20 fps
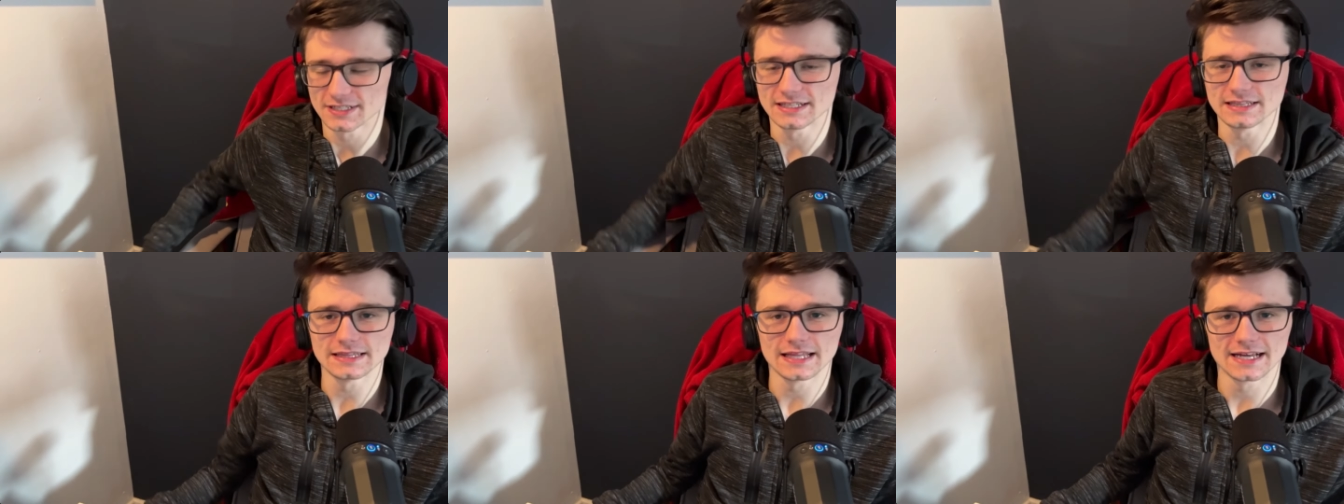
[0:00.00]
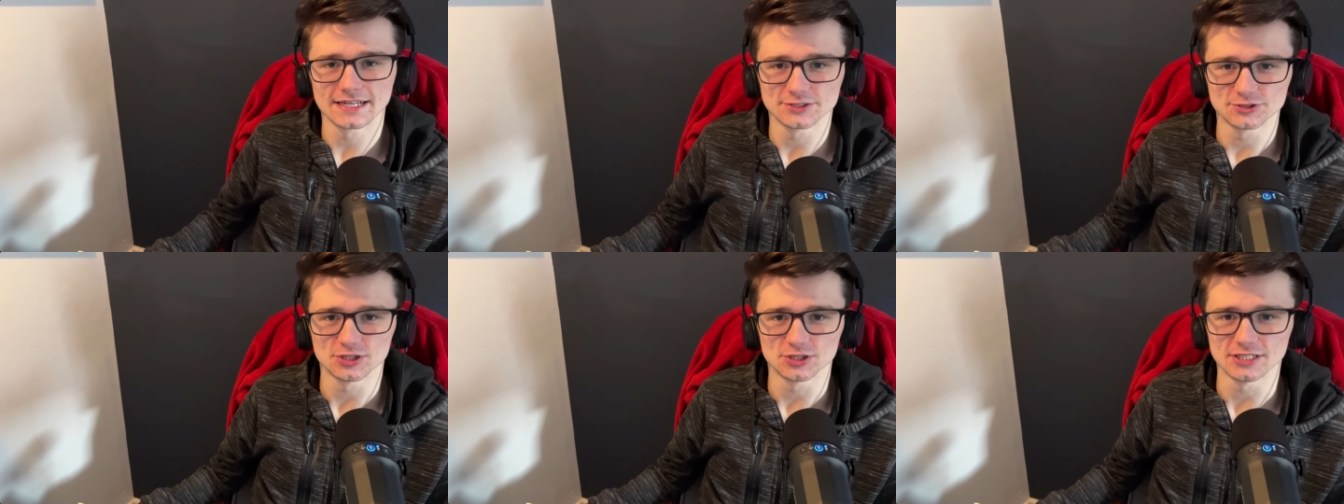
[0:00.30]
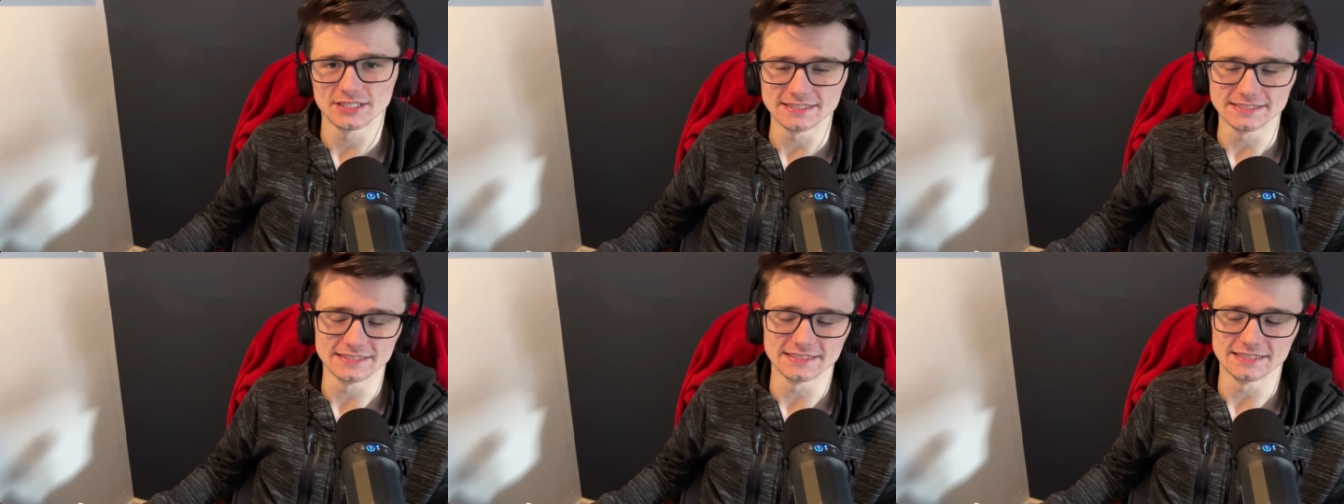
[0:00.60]
Glad
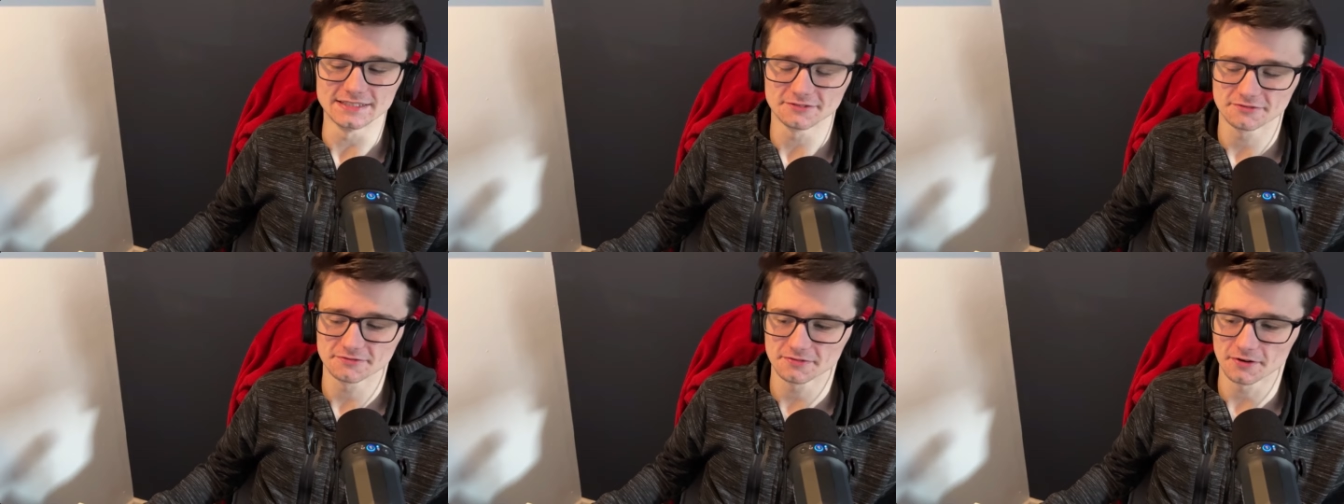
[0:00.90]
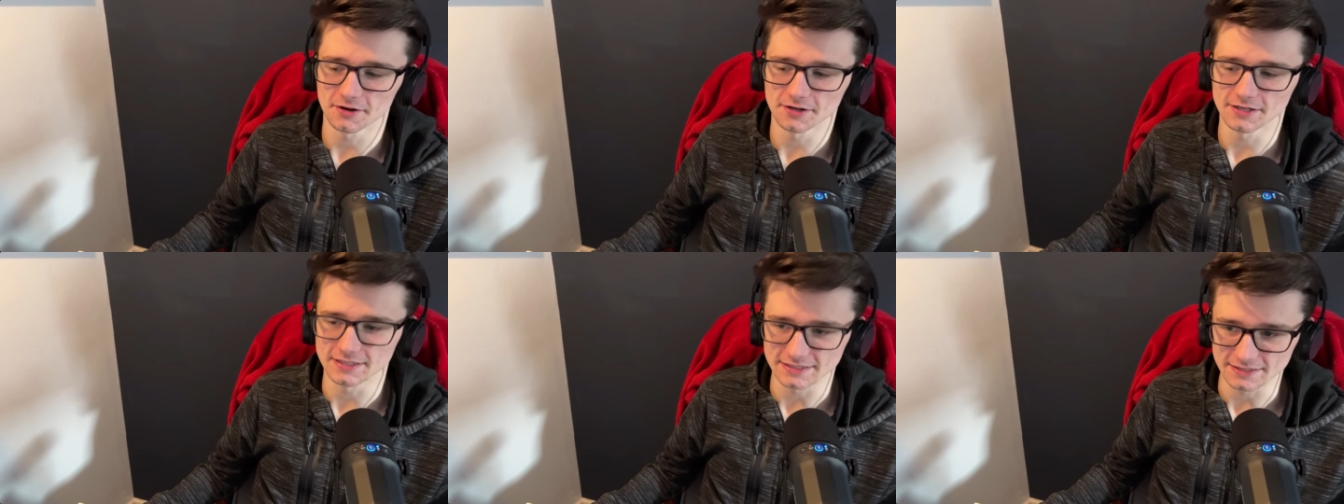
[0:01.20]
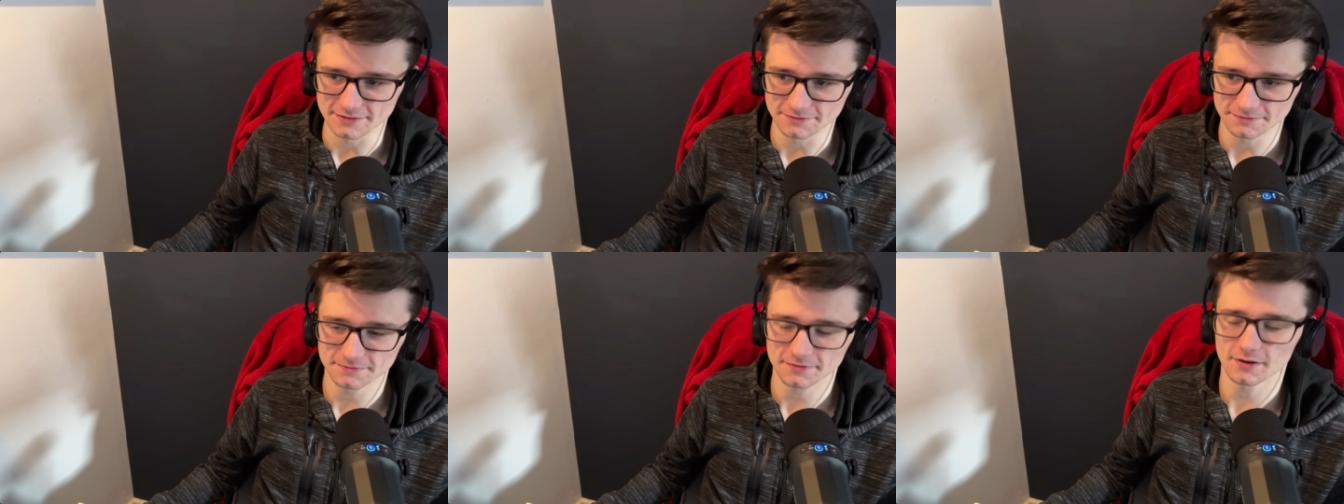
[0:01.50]
Janine is
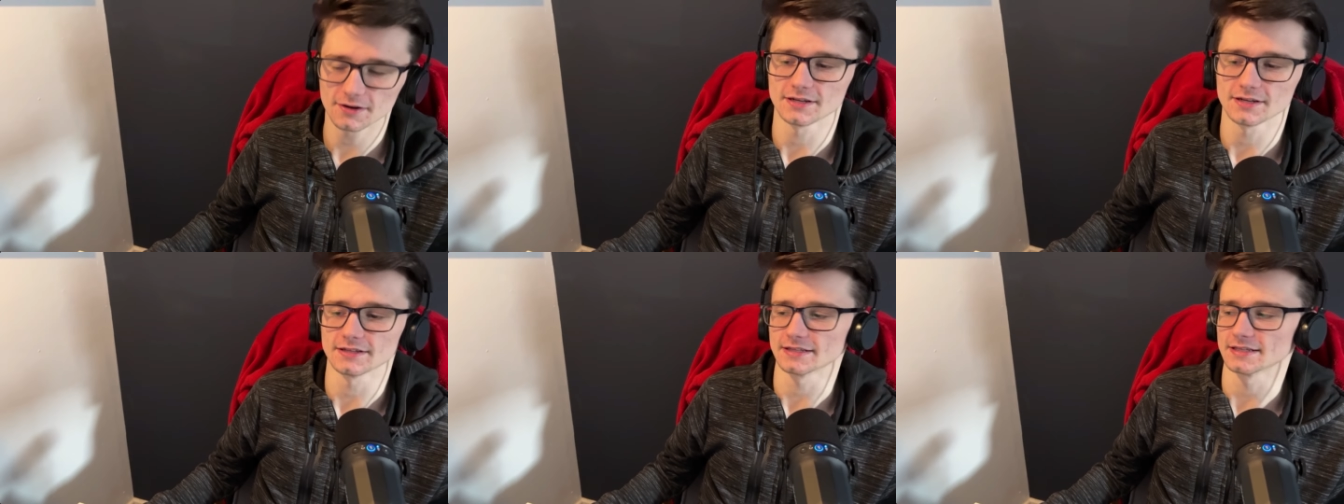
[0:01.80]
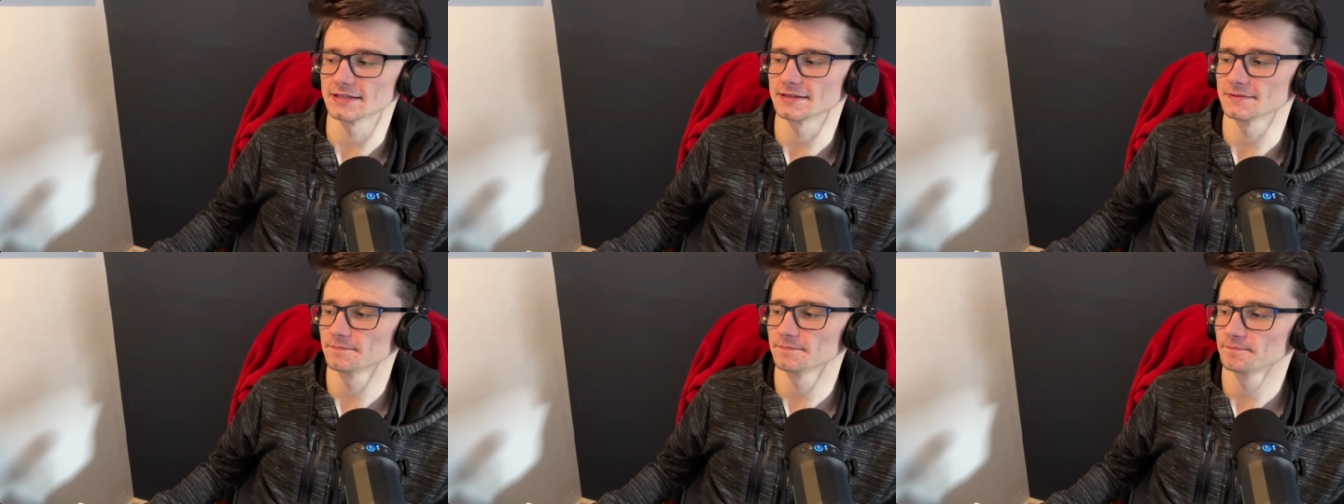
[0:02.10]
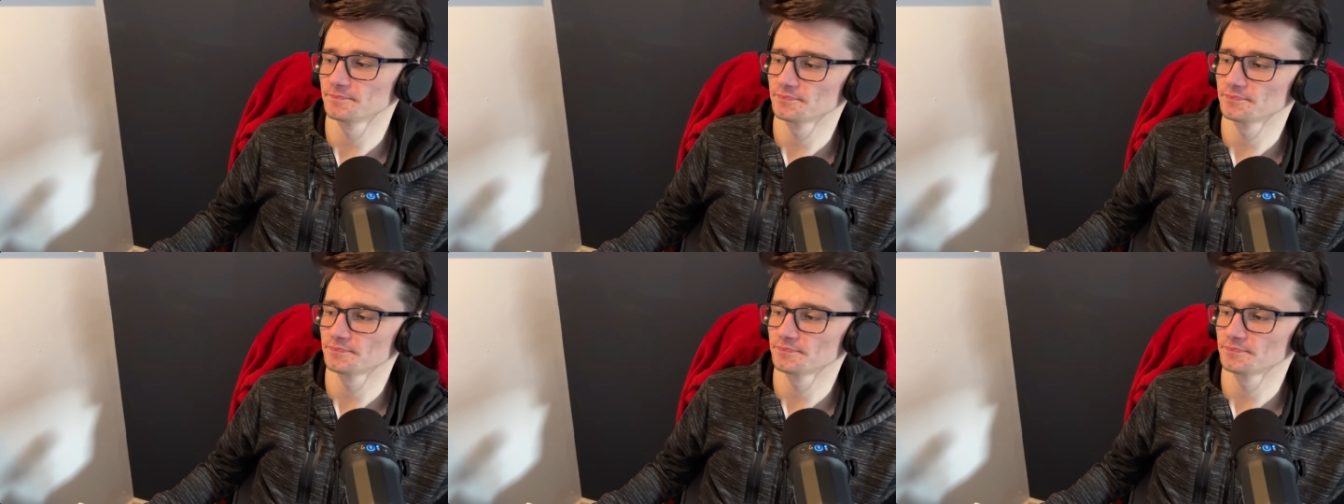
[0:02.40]
finally, finally